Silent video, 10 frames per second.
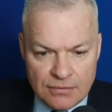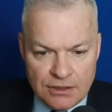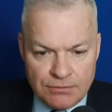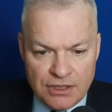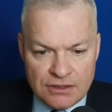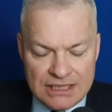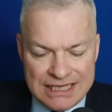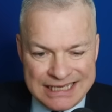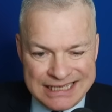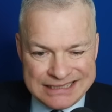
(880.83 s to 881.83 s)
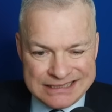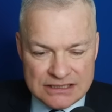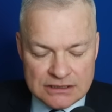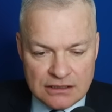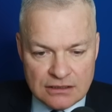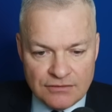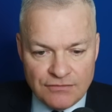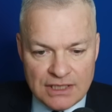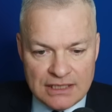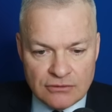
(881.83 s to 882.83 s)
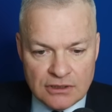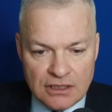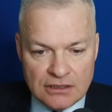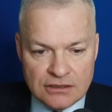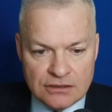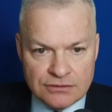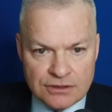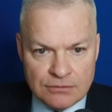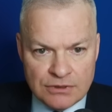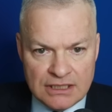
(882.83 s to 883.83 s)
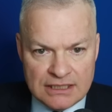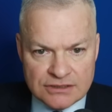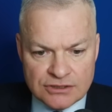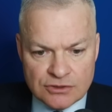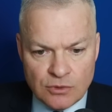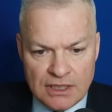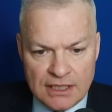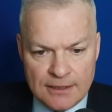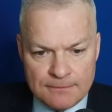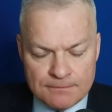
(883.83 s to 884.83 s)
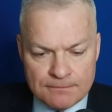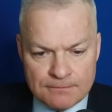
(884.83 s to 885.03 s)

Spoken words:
but opponent has stuck a vowel under a double letter square.